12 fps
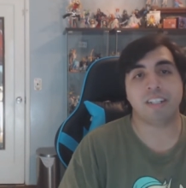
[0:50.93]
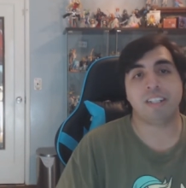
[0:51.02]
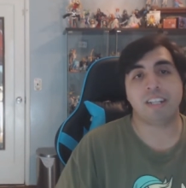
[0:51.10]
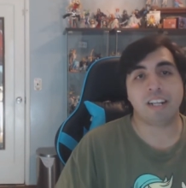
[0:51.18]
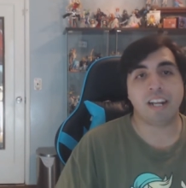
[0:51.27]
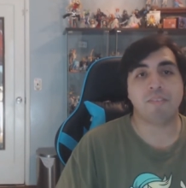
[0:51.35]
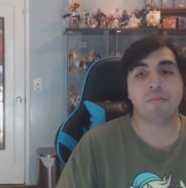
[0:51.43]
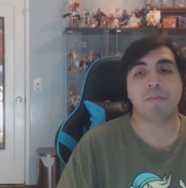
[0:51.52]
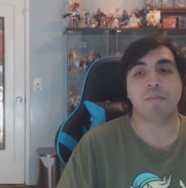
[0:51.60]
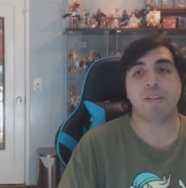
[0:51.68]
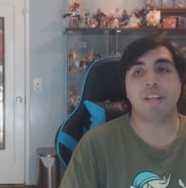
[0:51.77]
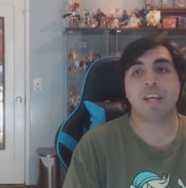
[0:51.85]
cannot
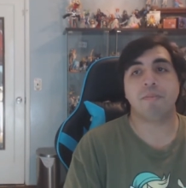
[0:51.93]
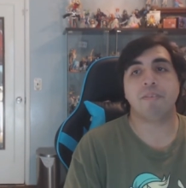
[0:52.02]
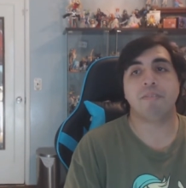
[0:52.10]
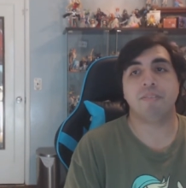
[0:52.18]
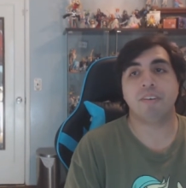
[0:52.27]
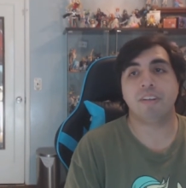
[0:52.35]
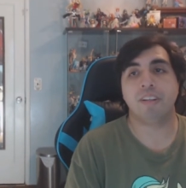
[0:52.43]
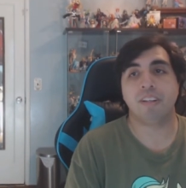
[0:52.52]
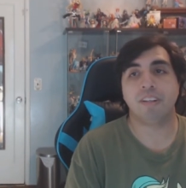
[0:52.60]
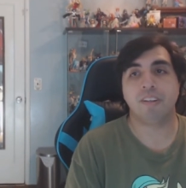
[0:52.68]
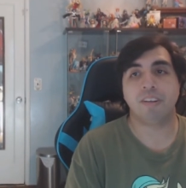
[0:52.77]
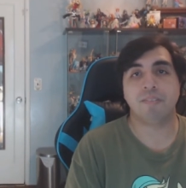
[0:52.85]
remember the name of
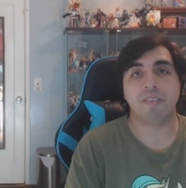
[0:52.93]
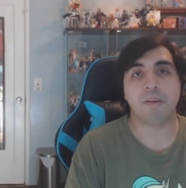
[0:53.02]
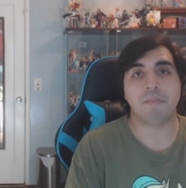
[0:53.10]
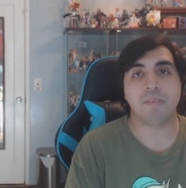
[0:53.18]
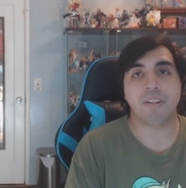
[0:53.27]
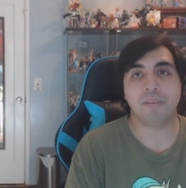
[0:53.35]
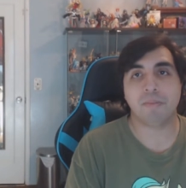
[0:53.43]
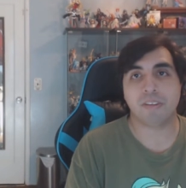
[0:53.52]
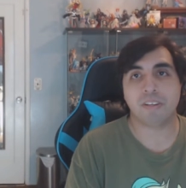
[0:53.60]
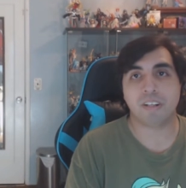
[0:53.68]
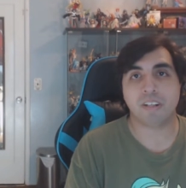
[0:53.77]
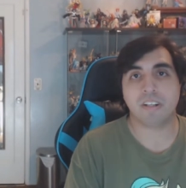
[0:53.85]
them. Let me see.